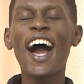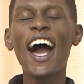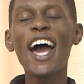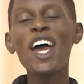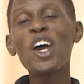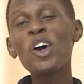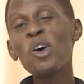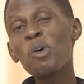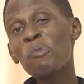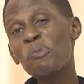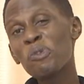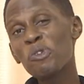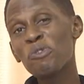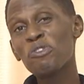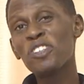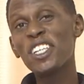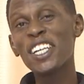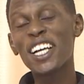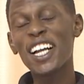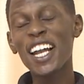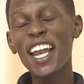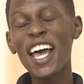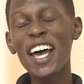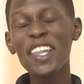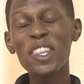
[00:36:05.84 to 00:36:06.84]
I hope you've
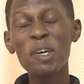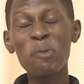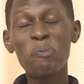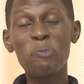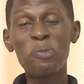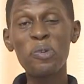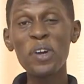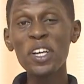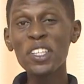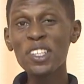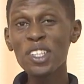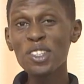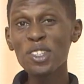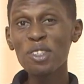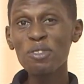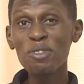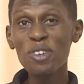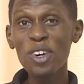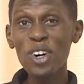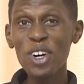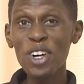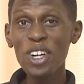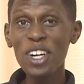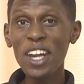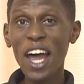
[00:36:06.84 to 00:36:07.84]
declared the praises of
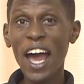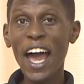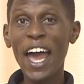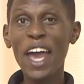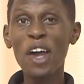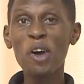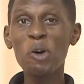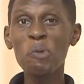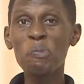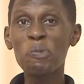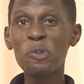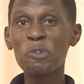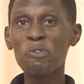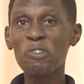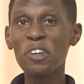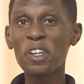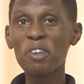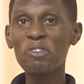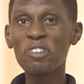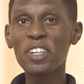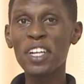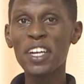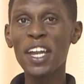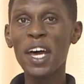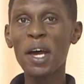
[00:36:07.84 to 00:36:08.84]
God. I hope you've
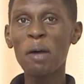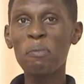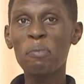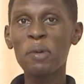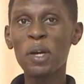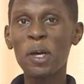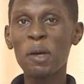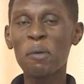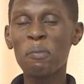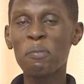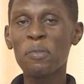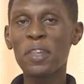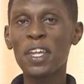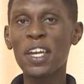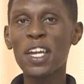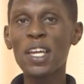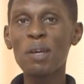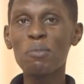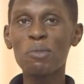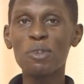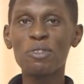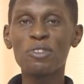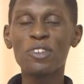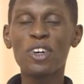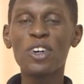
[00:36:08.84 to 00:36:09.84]
lifted up the
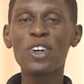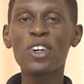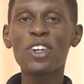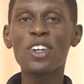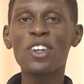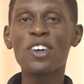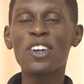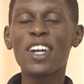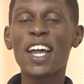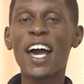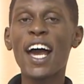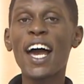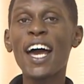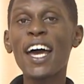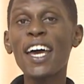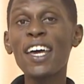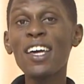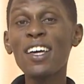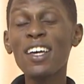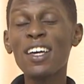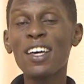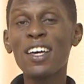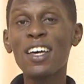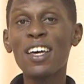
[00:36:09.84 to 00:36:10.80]
name of God on high.